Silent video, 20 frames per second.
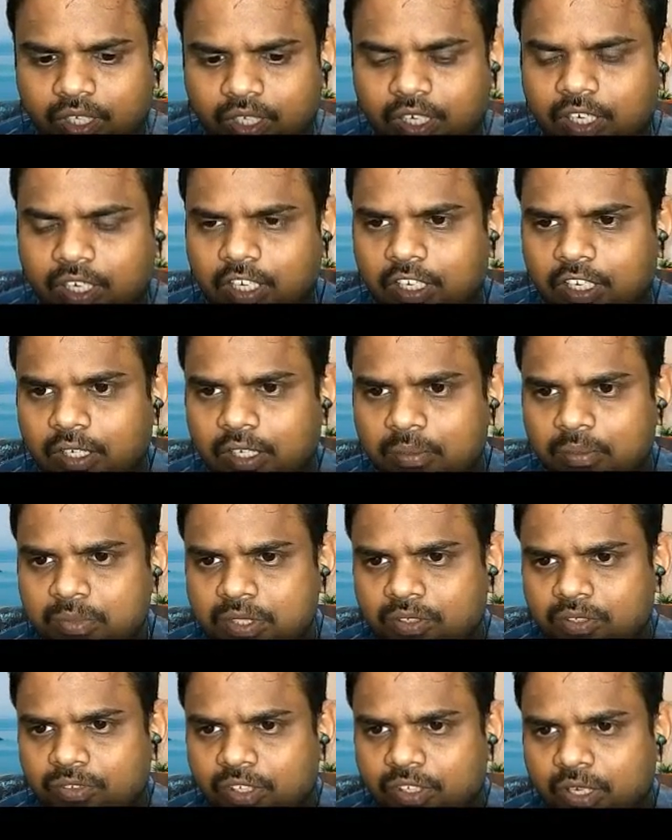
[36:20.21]
and in terms
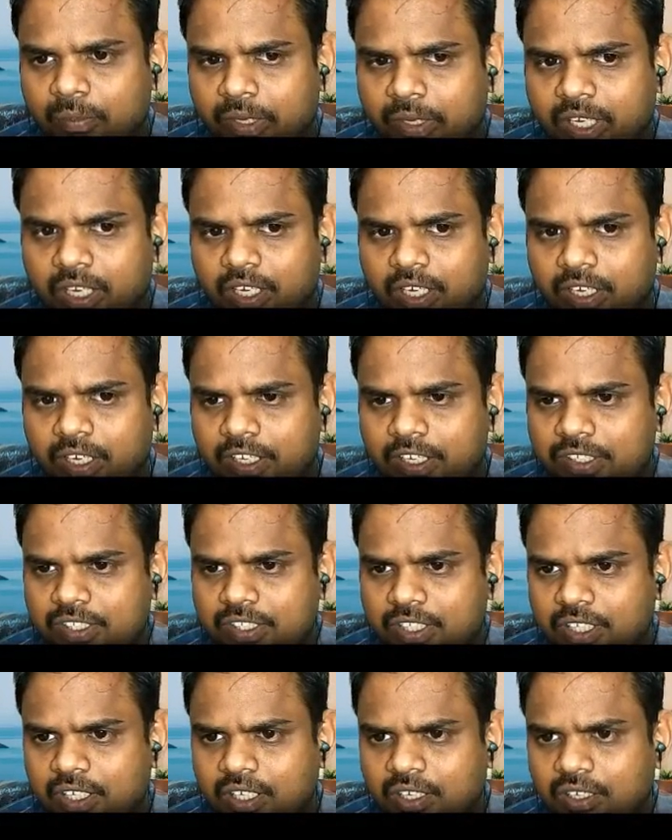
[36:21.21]
of chemical
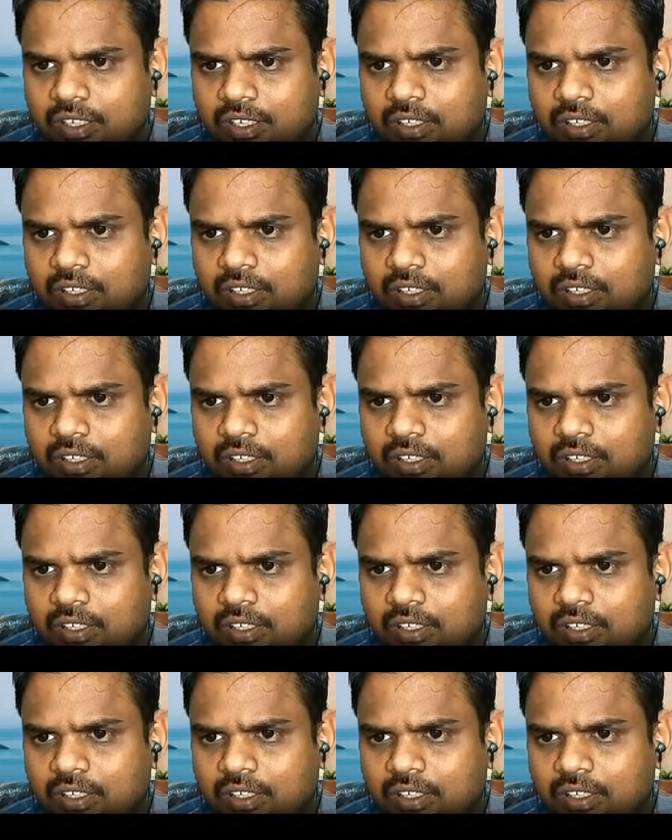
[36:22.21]
nature,